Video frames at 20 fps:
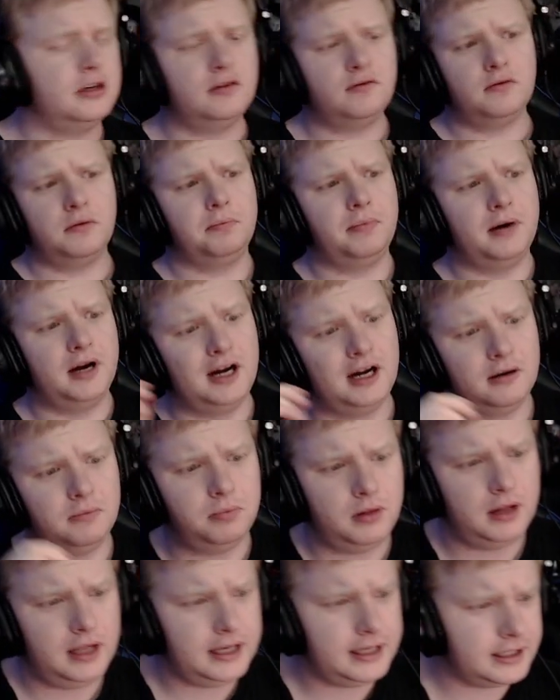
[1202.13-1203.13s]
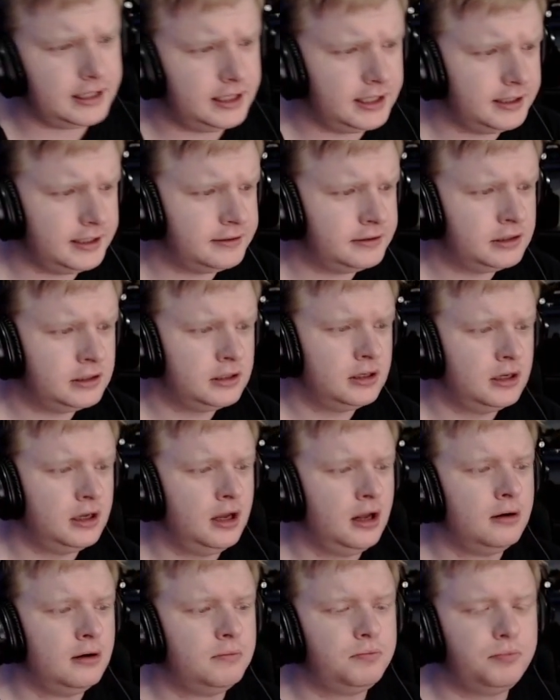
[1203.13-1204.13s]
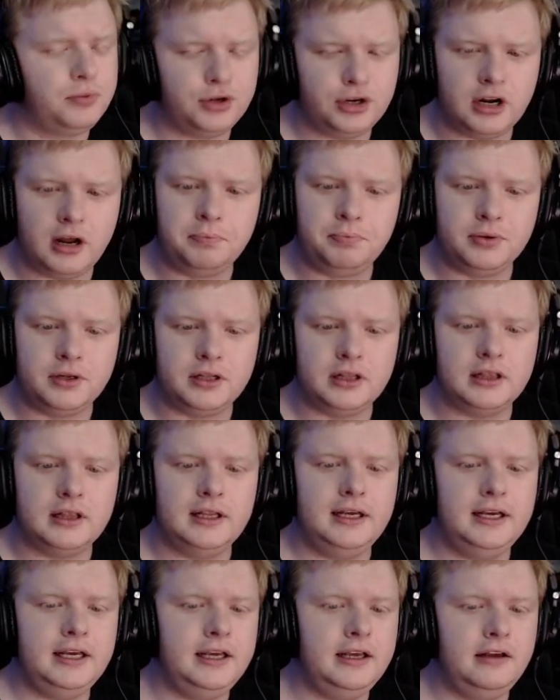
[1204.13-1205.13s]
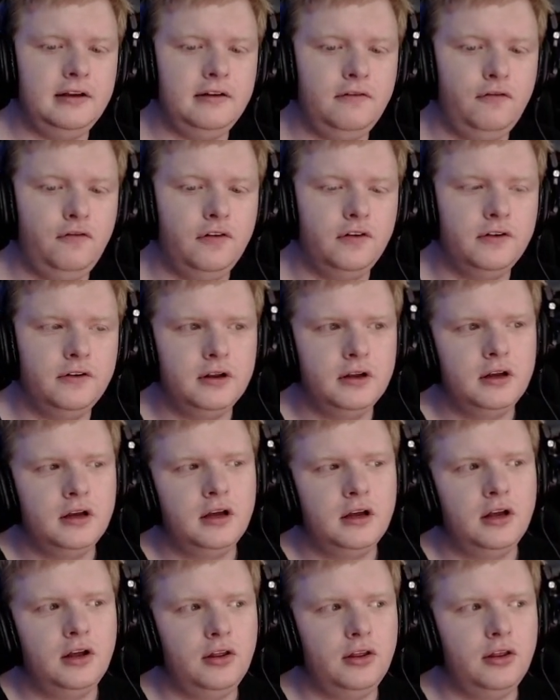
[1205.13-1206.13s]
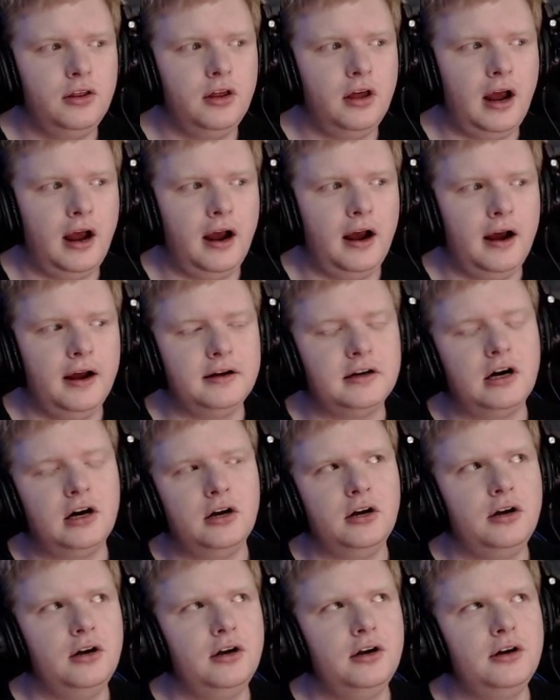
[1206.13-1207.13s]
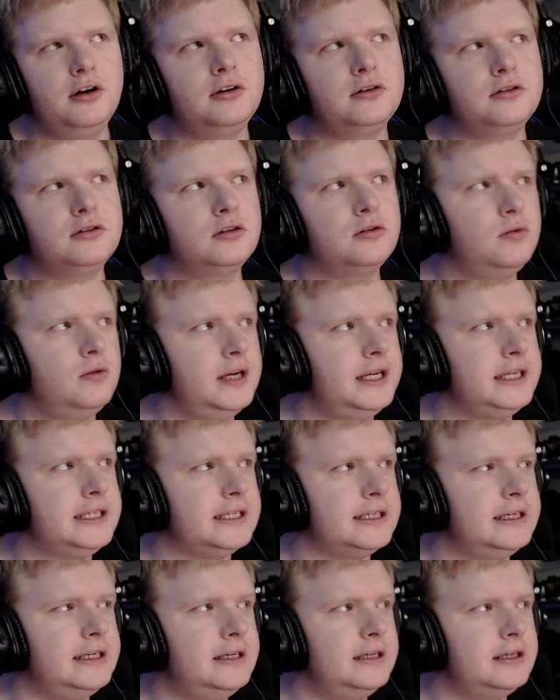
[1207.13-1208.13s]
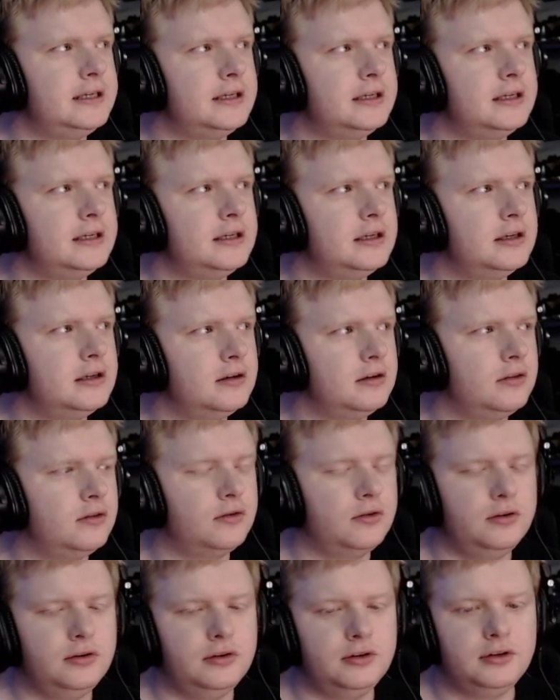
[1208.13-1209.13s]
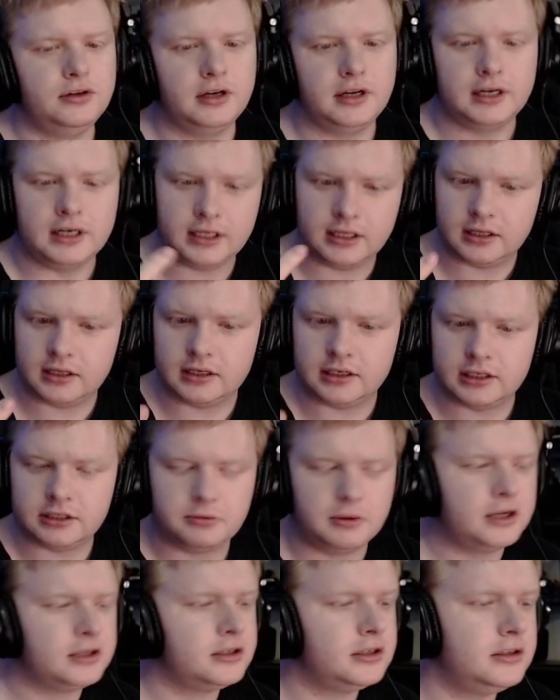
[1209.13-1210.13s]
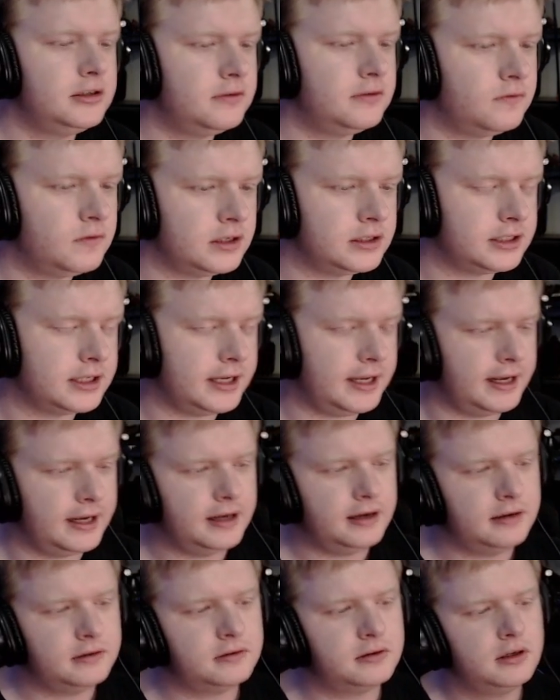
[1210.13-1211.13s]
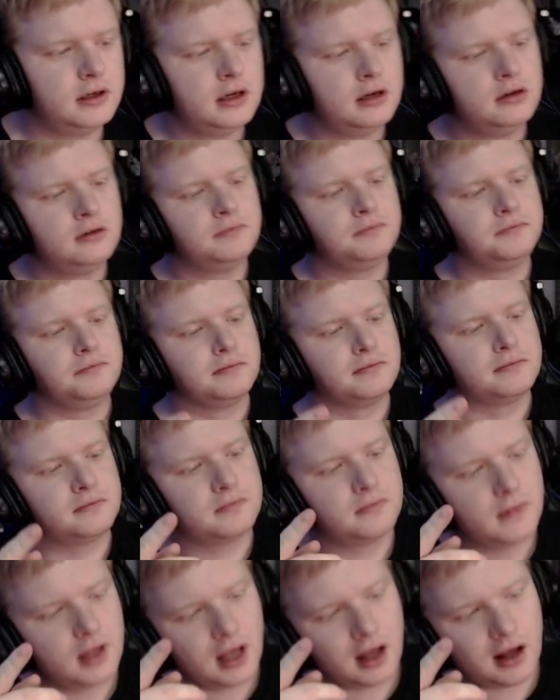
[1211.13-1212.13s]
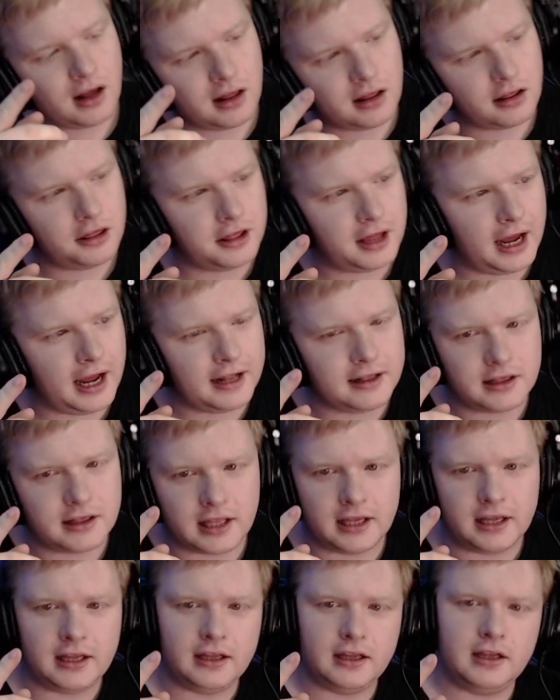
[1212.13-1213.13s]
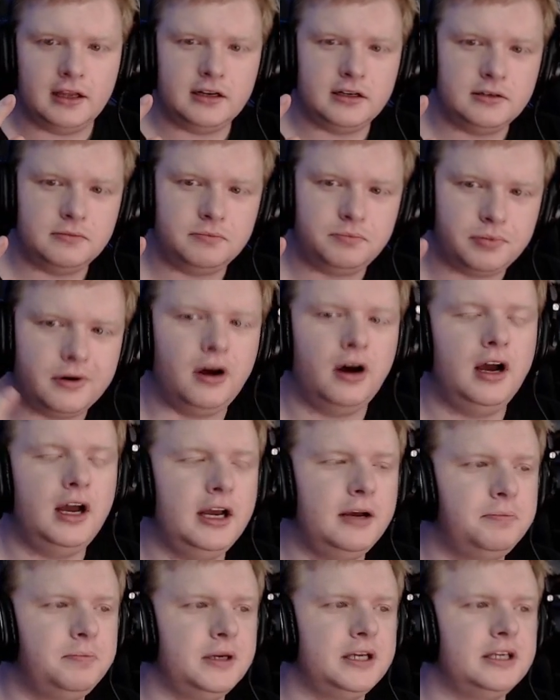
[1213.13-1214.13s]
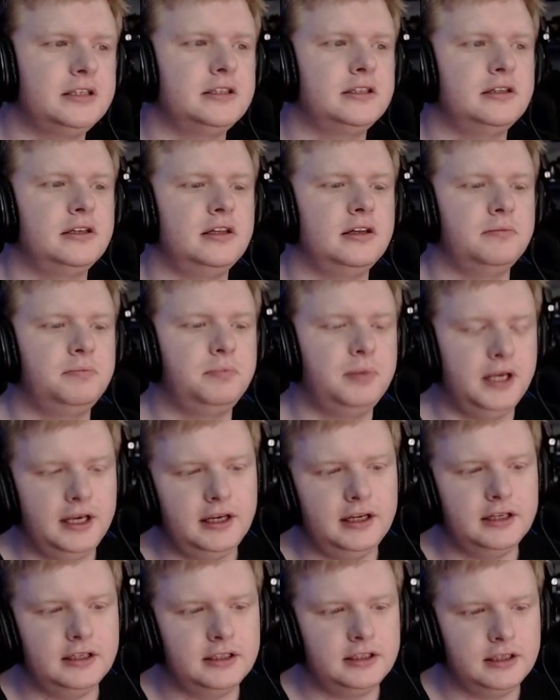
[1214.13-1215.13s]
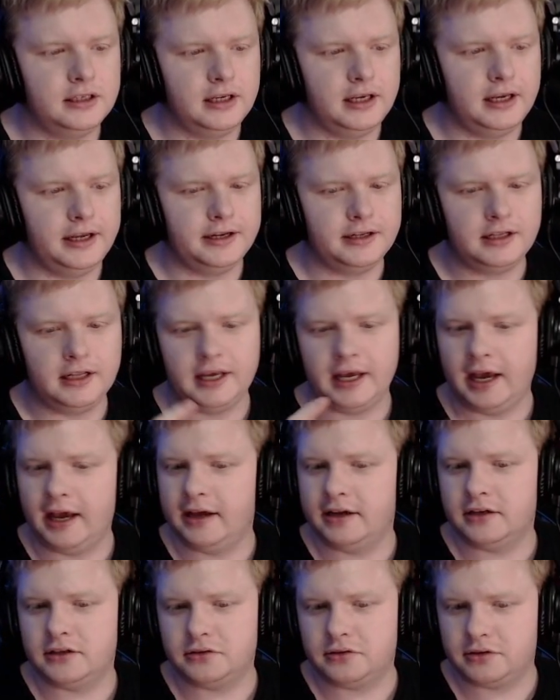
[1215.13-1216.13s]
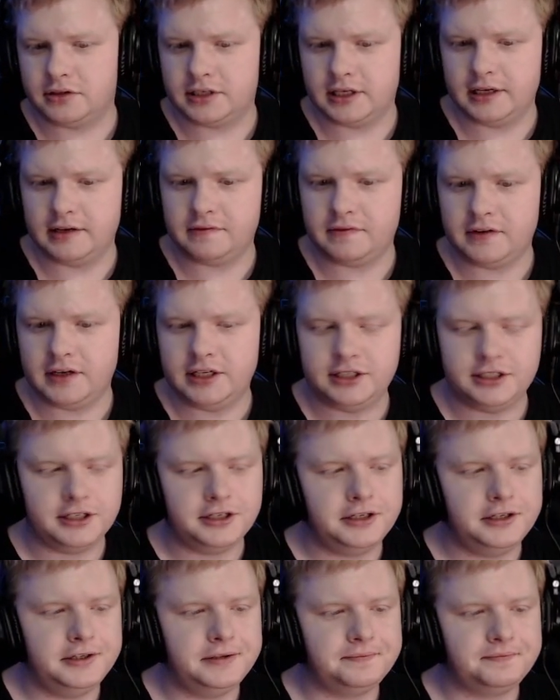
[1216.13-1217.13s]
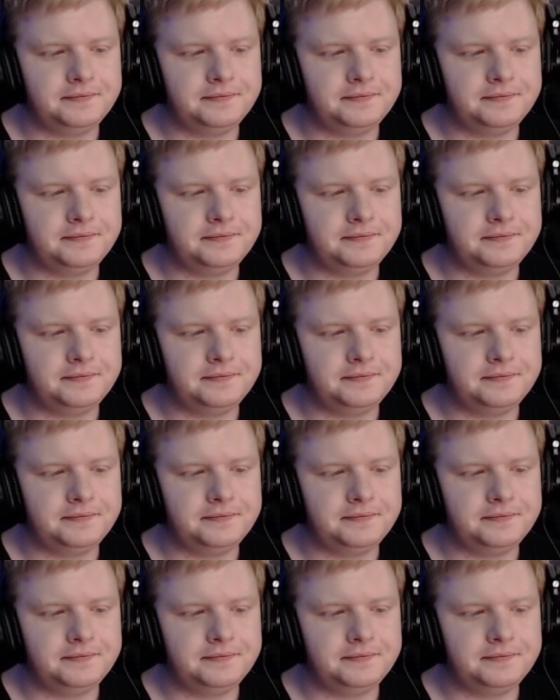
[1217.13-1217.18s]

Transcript: Republic, but I believe, and I heard on Twitter through another Expanded Universe account, that the Briar pistol appears in the Andor TV show,